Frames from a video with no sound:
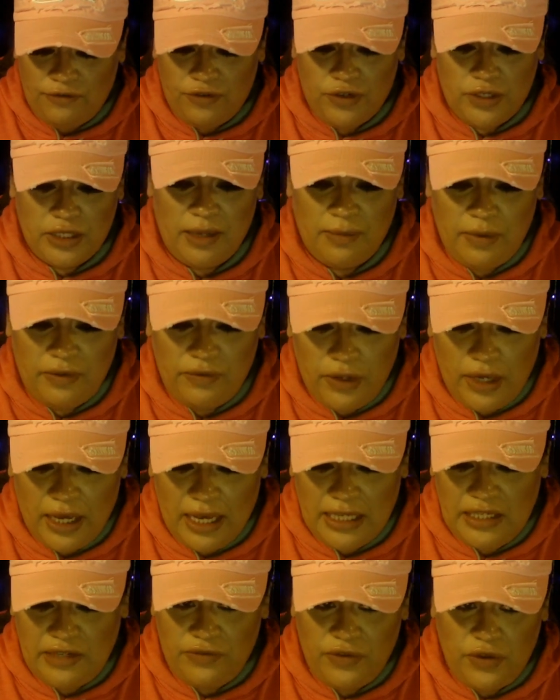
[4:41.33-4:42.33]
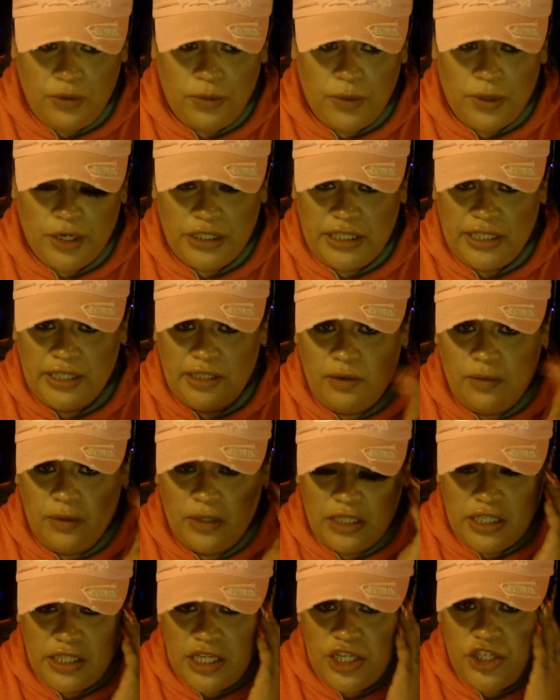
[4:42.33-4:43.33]
For some of you guys, if you were dealing
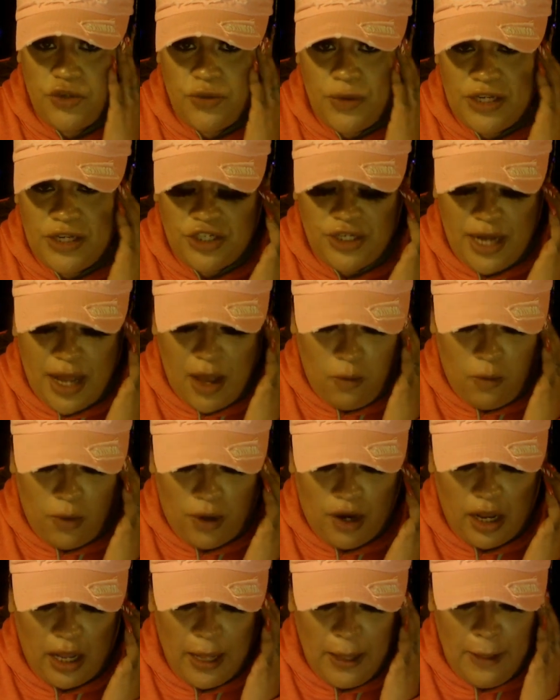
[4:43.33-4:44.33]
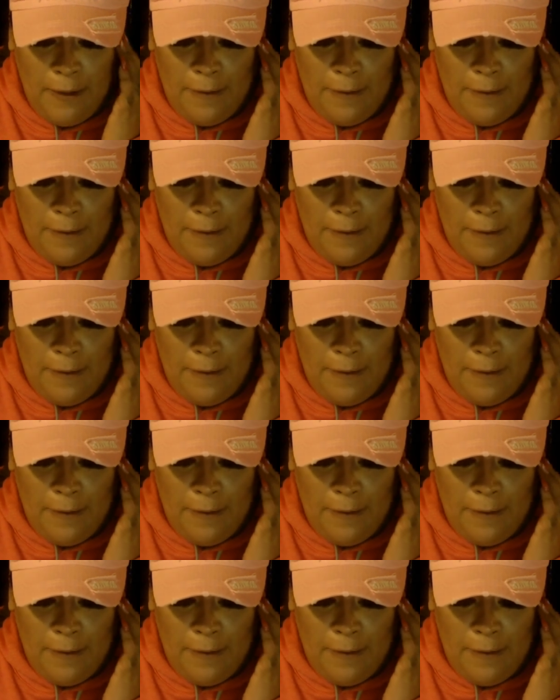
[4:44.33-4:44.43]
with a situation at work